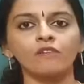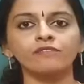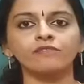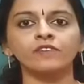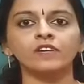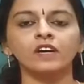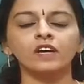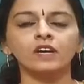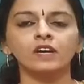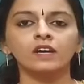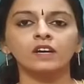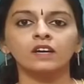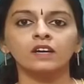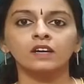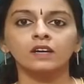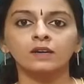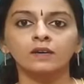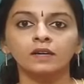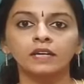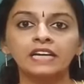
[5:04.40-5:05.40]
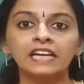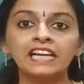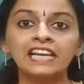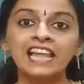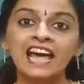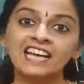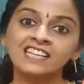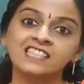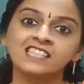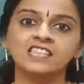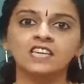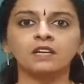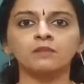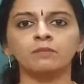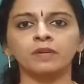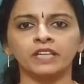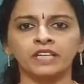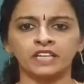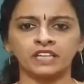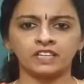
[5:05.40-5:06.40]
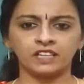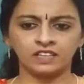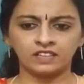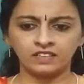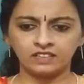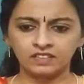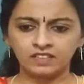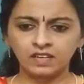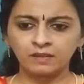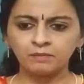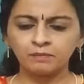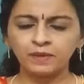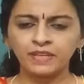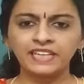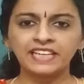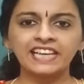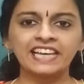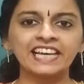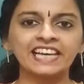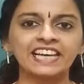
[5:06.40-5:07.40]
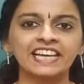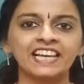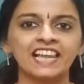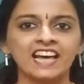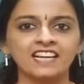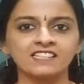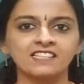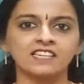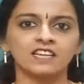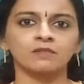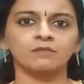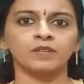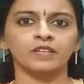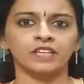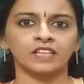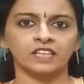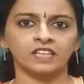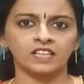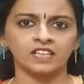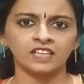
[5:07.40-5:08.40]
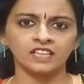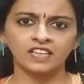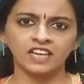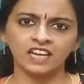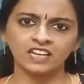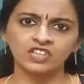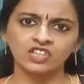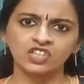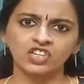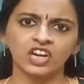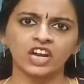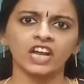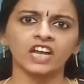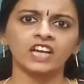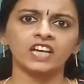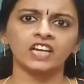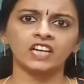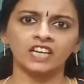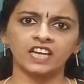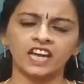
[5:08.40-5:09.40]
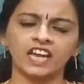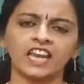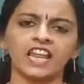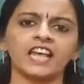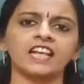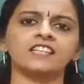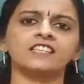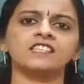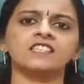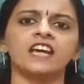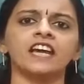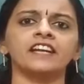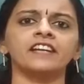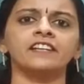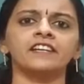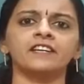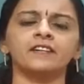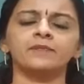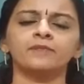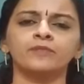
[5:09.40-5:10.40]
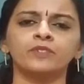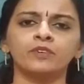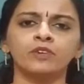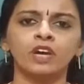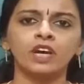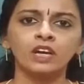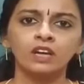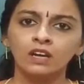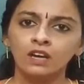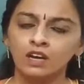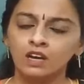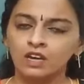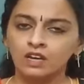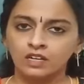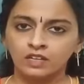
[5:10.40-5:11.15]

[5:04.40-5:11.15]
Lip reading: of elastic material, completely elastic material. It can shrink, it can extend. Okay,